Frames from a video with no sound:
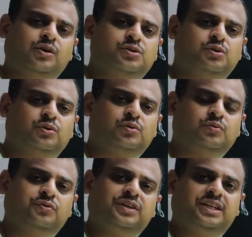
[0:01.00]
So we
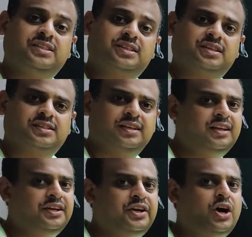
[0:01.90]
will discuss
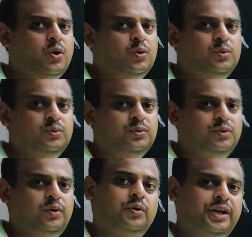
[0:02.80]
now
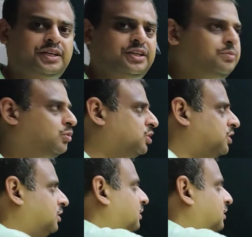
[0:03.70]
connected motion.